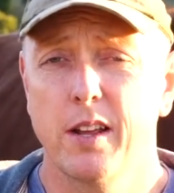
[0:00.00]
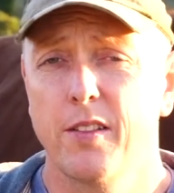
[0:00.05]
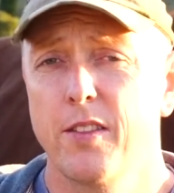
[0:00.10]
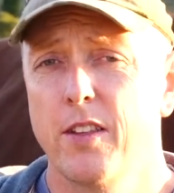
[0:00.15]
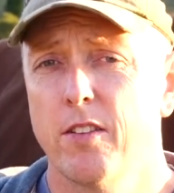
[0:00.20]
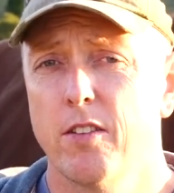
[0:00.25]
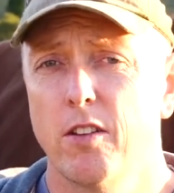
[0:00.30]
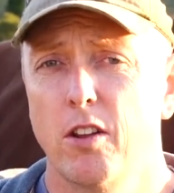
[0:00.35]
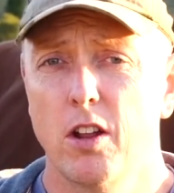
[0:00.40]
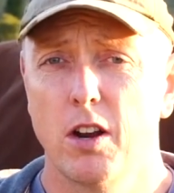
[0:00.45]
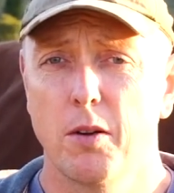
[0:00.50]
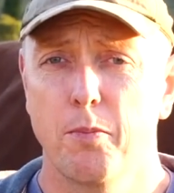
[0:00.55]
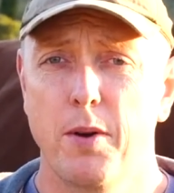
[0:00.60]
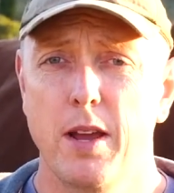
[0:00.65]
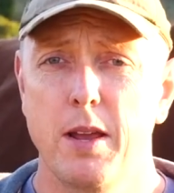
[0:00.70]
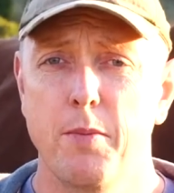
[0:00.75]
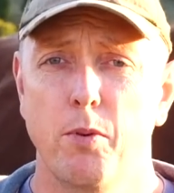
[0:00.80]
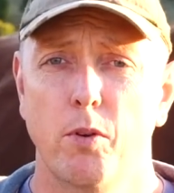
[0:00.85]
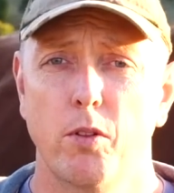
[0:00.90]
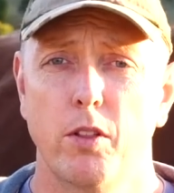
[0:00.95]
and there's a lot of
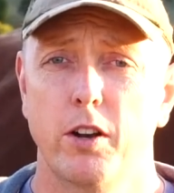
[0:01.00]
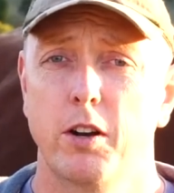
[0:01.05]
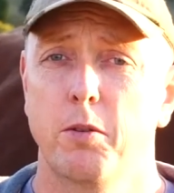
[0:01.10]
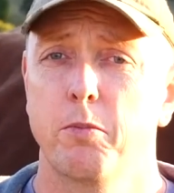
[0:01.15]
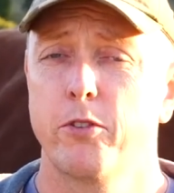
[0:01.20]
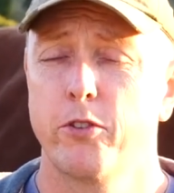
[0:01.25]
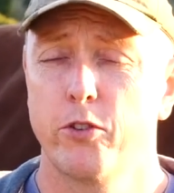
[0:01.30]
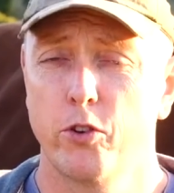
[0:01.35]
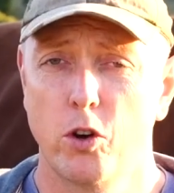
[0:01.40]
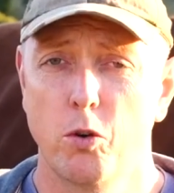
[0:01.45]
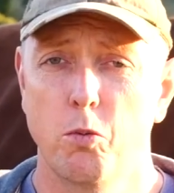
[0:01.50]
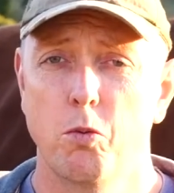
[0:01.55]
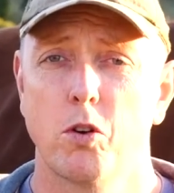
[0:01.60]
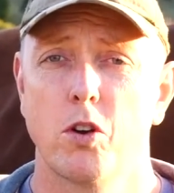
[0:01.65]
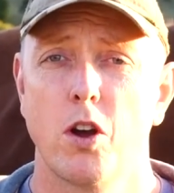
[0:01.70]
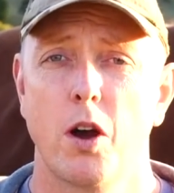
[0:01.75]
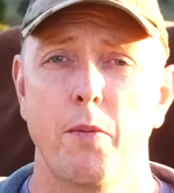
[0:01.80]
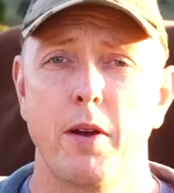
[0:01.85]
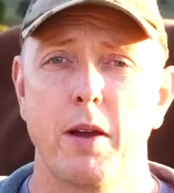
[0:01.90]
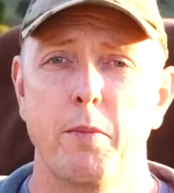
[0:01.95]
people that I'm sure will
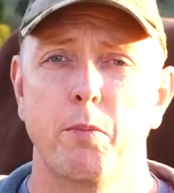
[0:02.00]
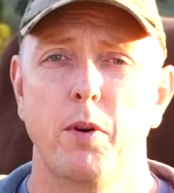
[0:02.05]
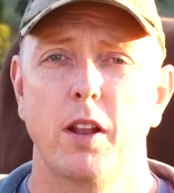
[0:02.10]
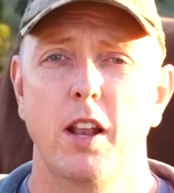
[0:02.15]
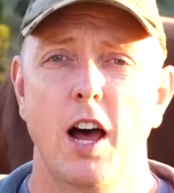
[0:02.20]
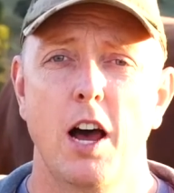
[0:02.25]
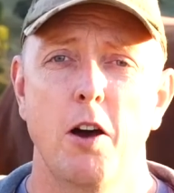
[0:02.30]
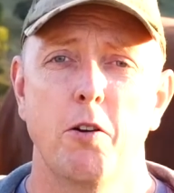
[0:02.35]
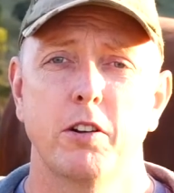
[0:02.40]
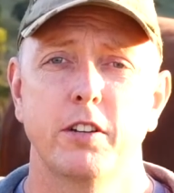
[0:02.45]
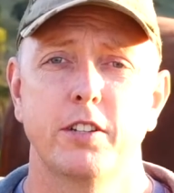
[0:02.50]
comment below